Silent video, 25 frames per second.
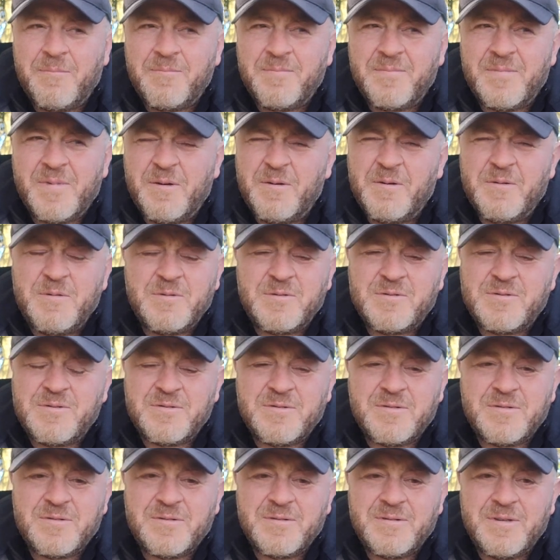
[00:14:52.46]
It
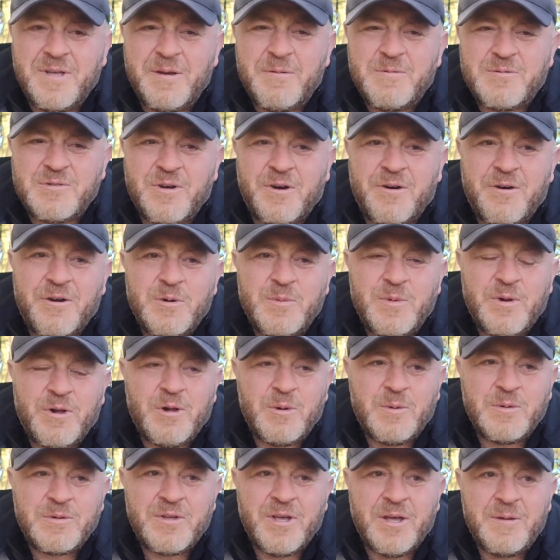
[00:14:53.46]
was a
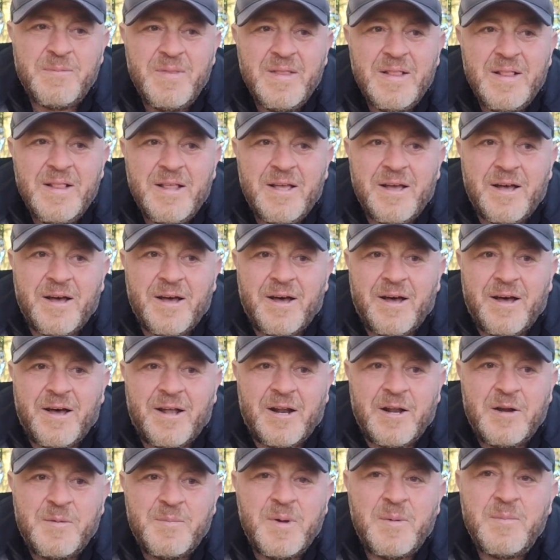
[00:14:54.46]
horrible time.
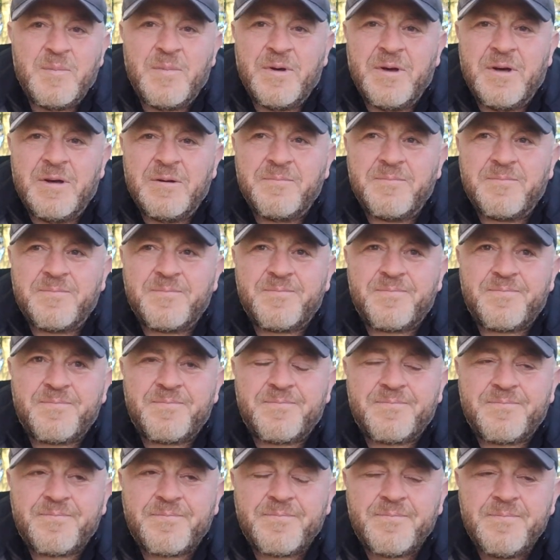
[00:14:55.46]
And I remember
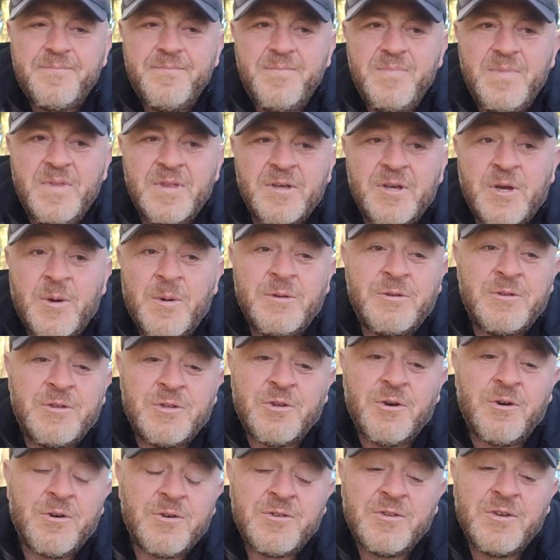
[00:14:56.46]
going to the
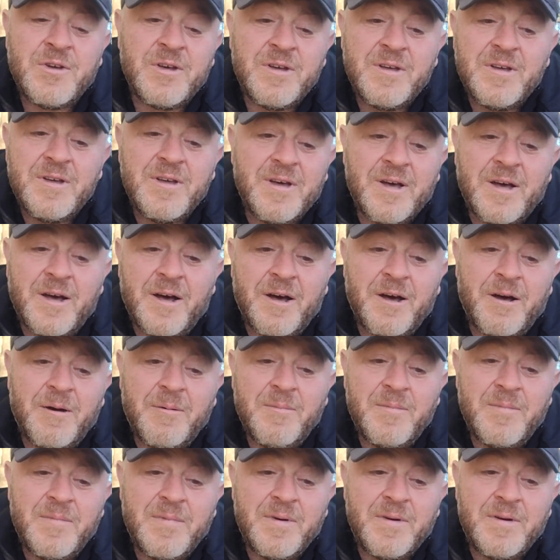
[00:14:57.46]
doctor
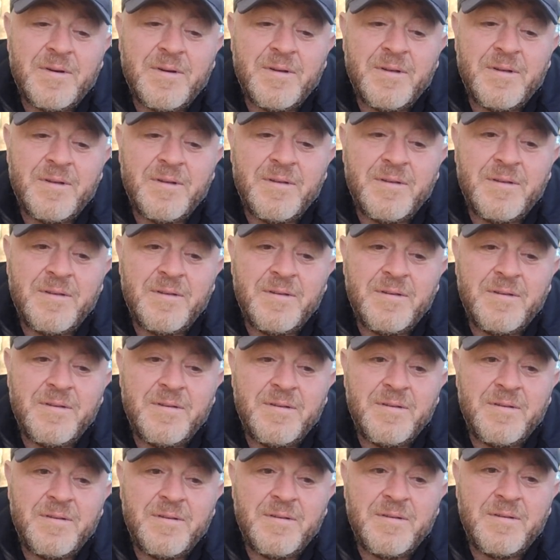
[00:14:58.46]

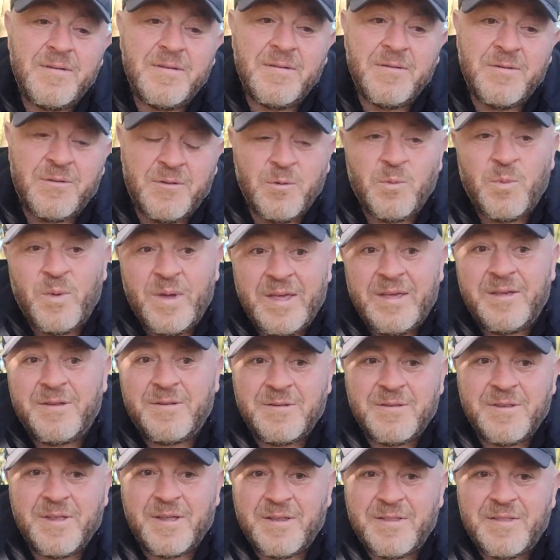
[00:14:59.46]
the
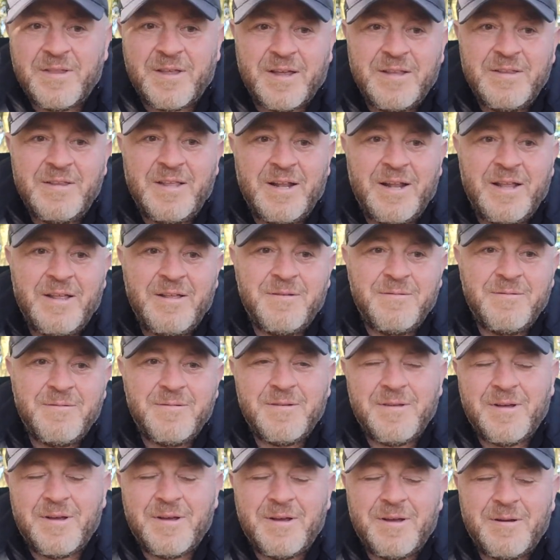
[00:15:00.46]
week then that I nearly
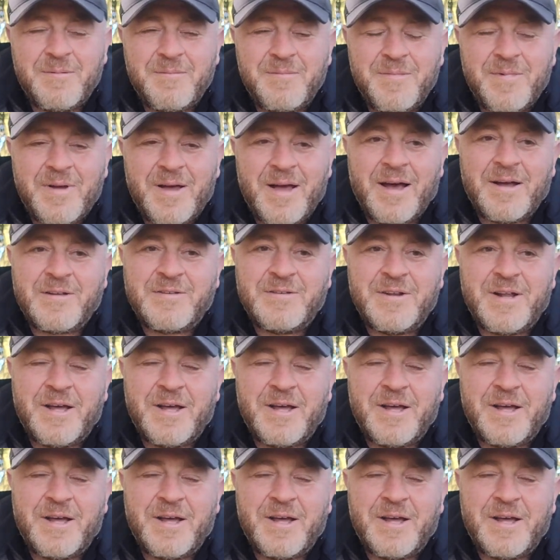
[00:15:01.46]
acted